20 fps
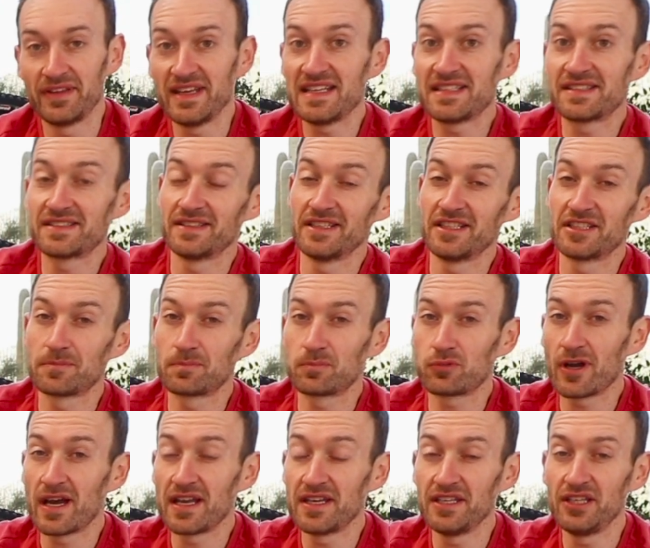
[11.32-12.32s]
This is a
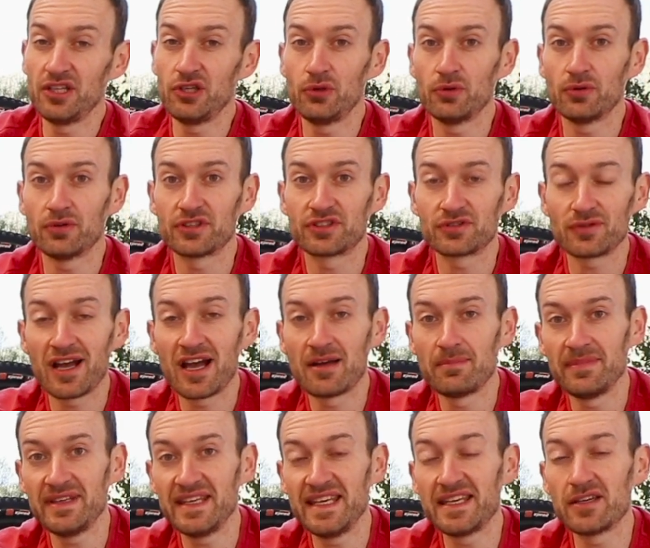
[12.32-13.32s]
brand new
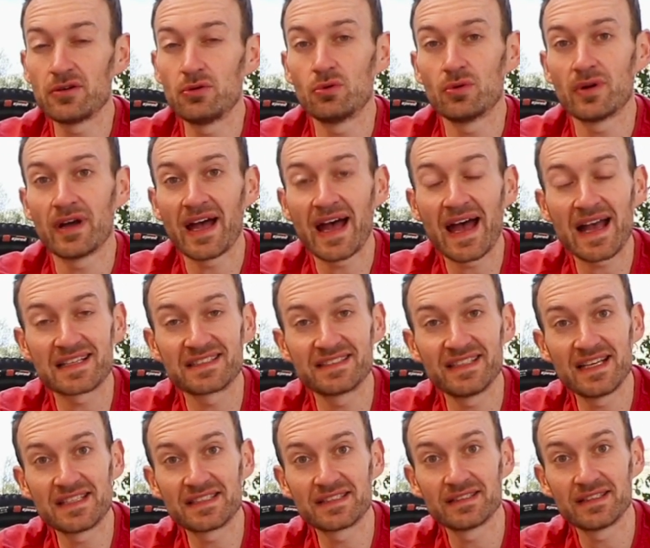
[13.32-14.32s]
SRAM Eagle
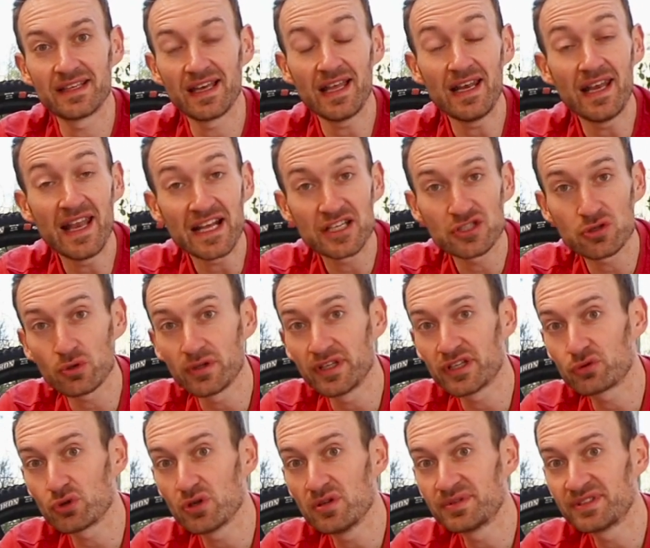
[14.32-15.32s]
AXS
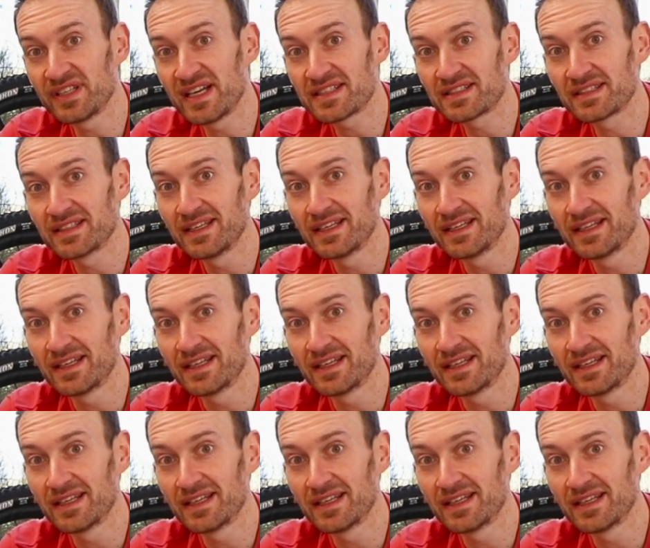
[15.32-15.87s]
electronic group set.